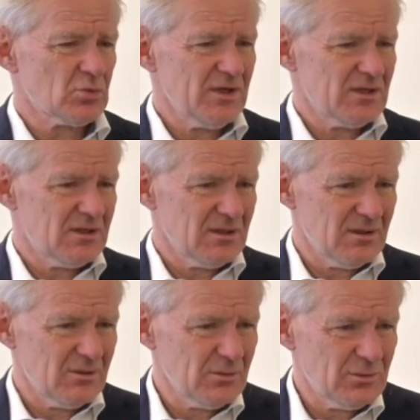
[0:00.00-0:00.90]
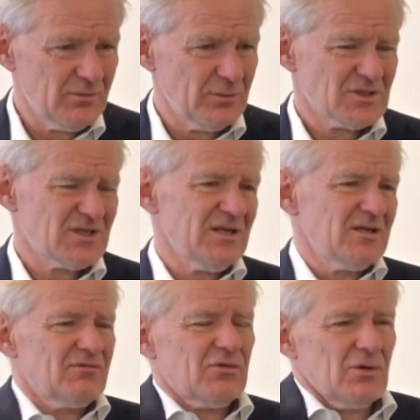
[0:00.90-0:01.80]
Sweden. We've seen
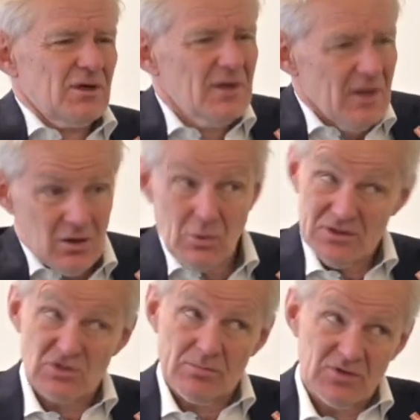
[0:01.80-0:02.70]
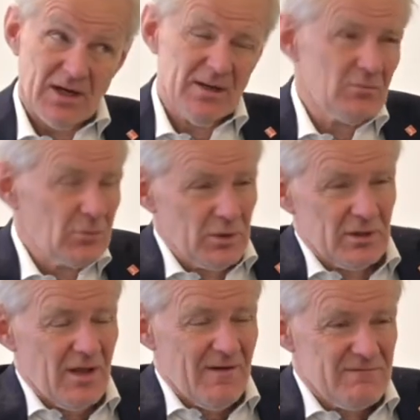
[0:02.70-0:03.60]
it for quite some time
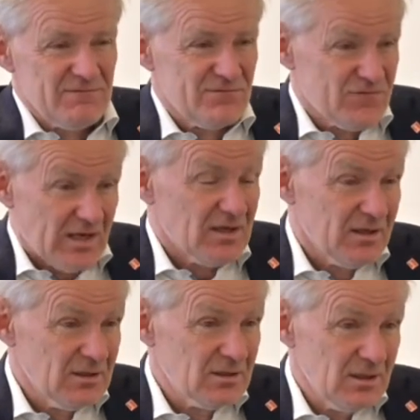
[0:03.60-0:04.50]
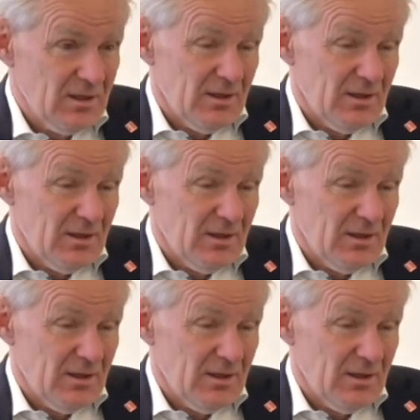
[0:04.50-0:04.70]
with Finland.